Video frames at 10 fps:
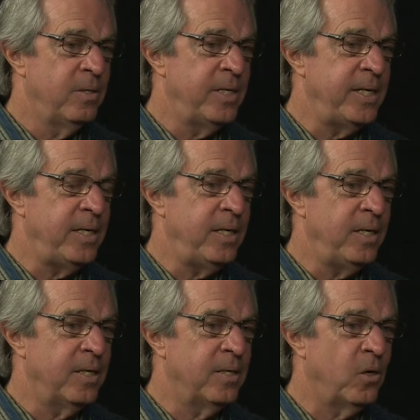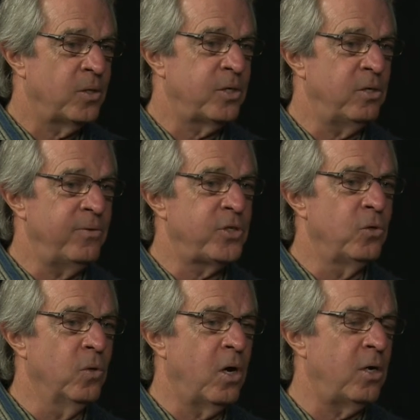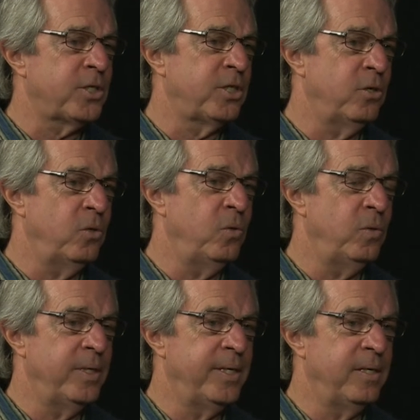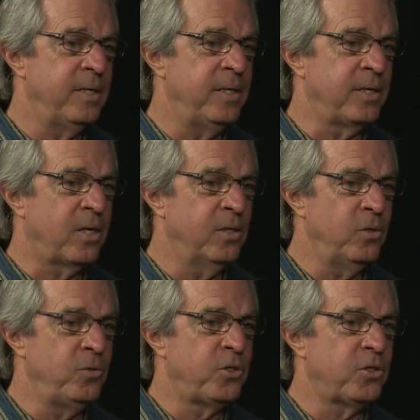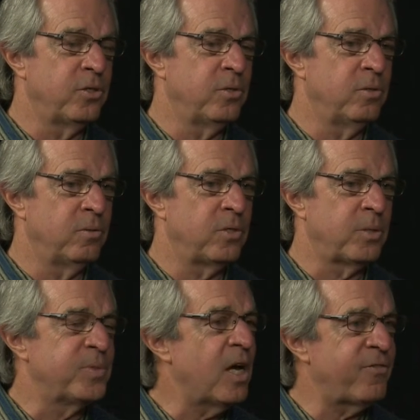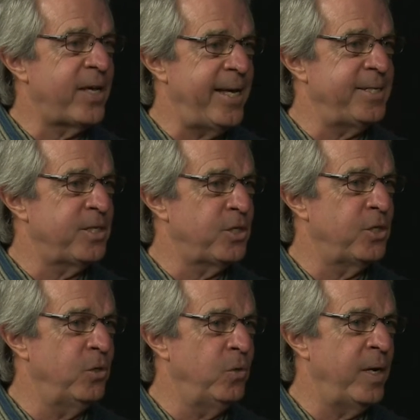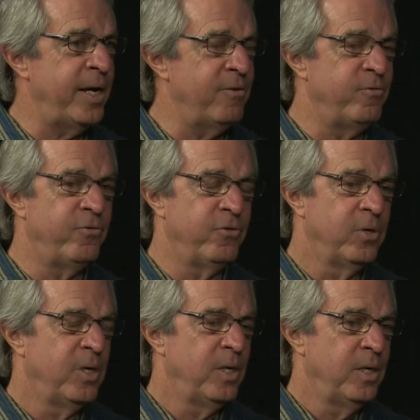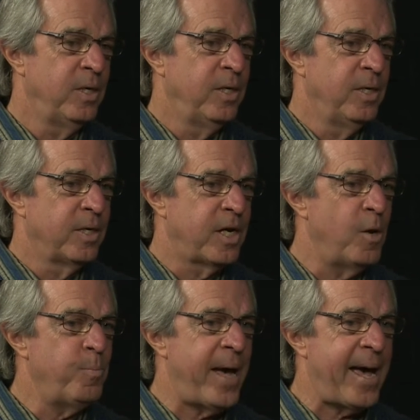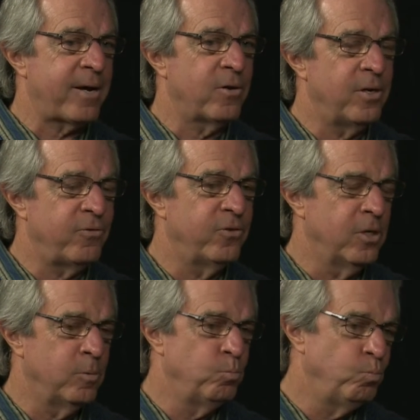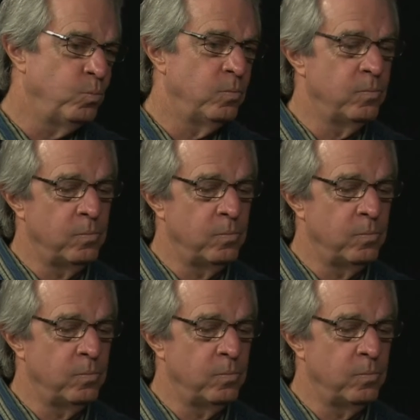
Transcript: The alternative school also includes some tough cases who have come back from,